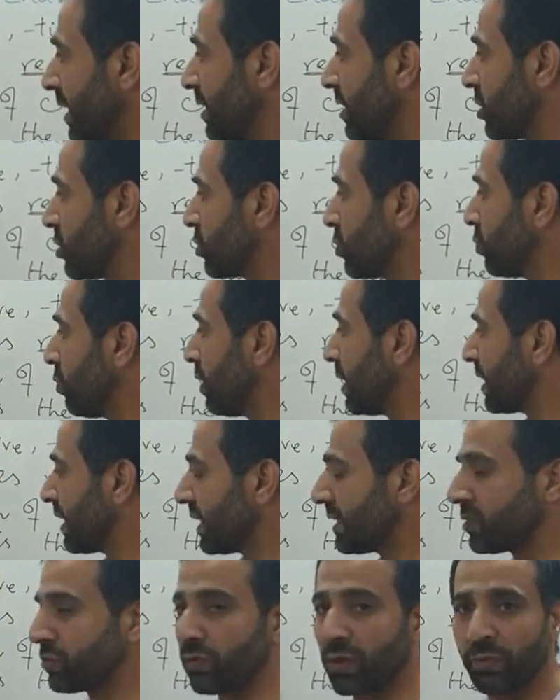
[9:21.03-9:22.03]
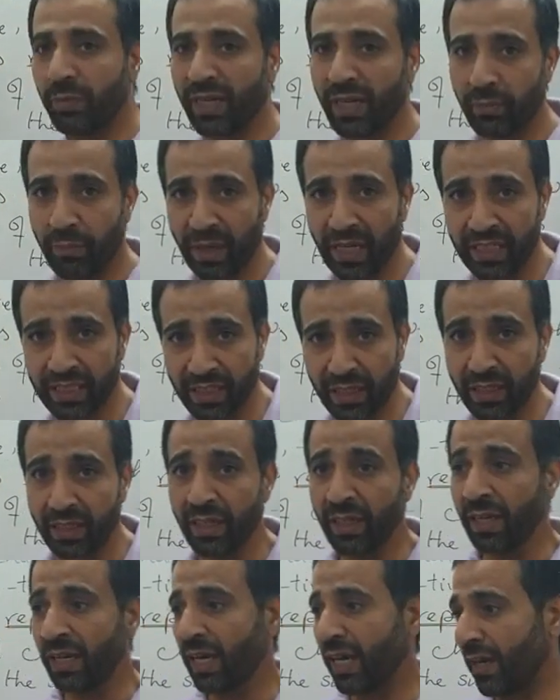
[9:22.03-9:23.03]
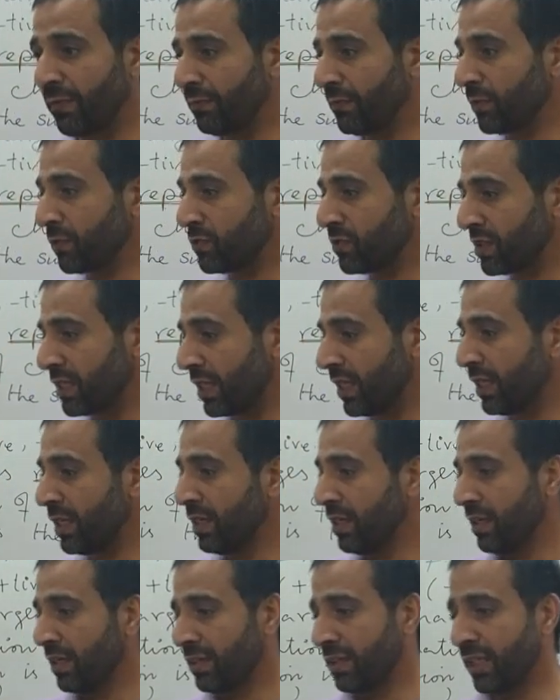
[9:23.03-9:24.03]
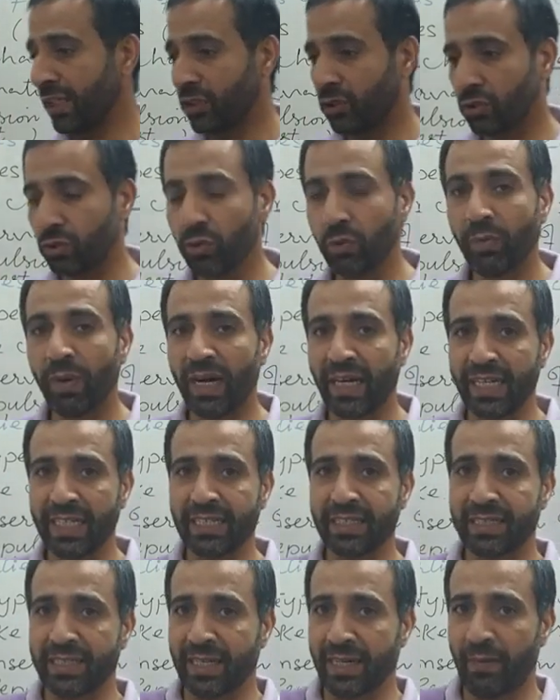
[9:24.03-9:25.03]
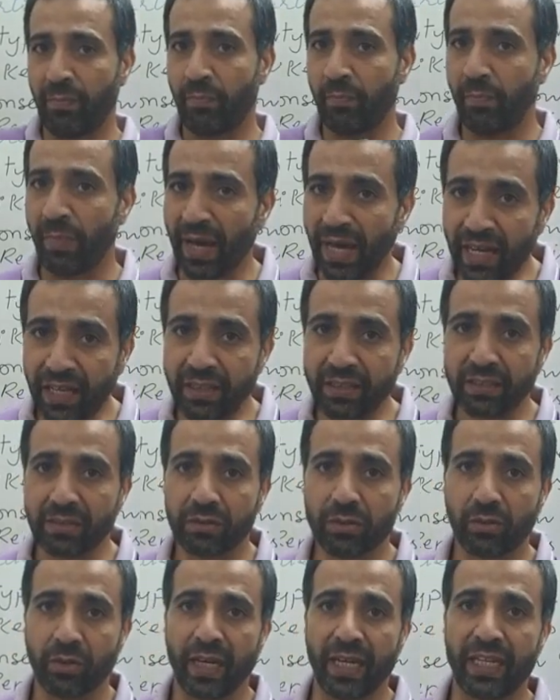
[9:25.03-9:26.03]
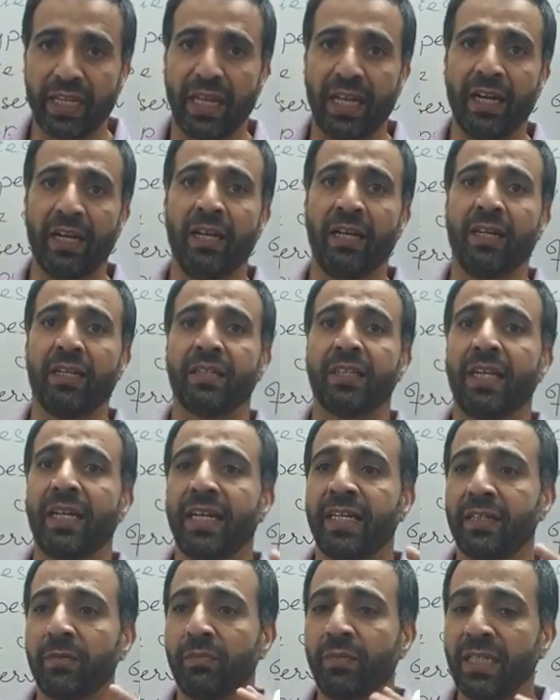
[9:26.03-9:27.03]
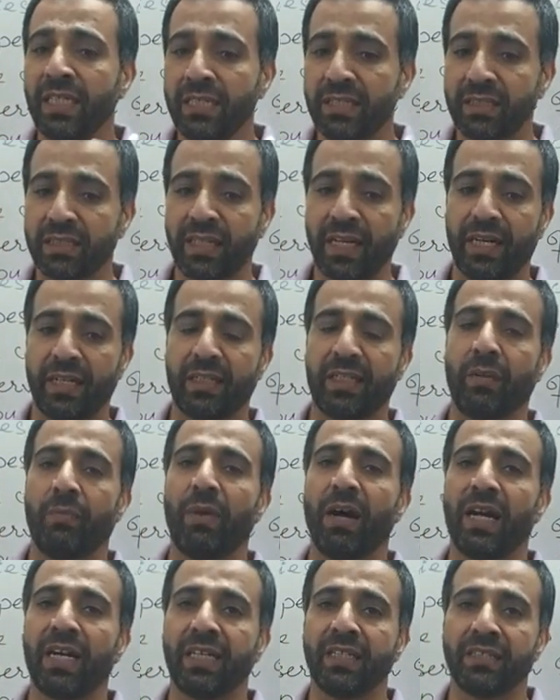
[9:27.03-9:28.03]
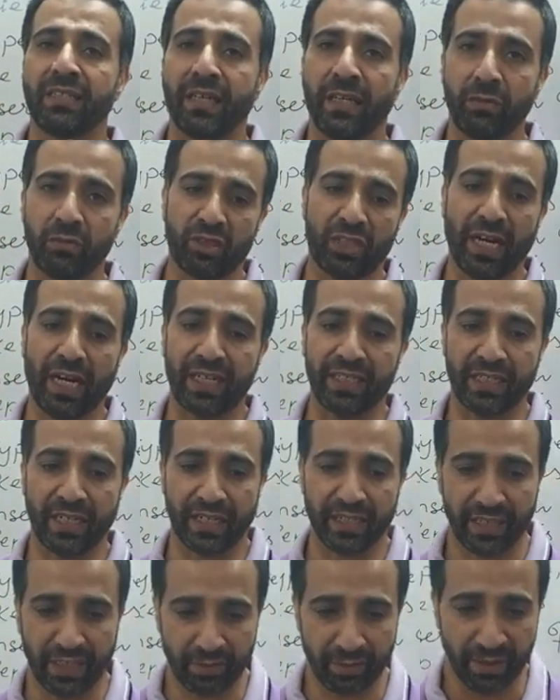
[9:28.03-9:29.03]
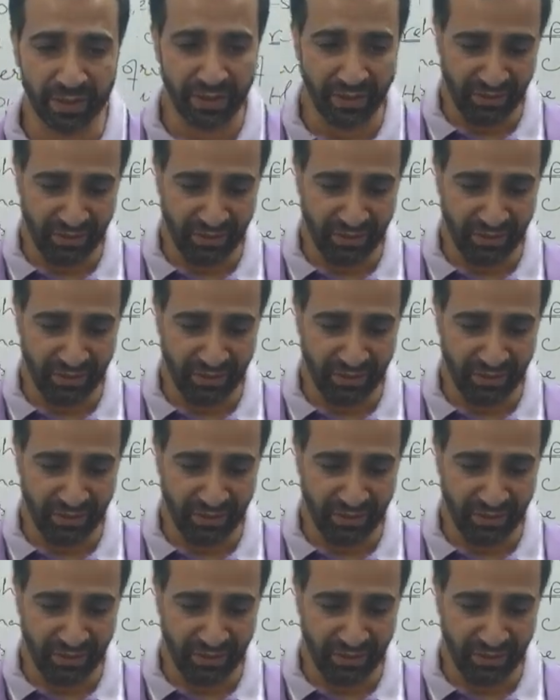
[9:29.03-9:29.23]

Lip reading: The sure test will be repulsion. If you see the two bodies repulse together, then it means that the bodies have charge on them.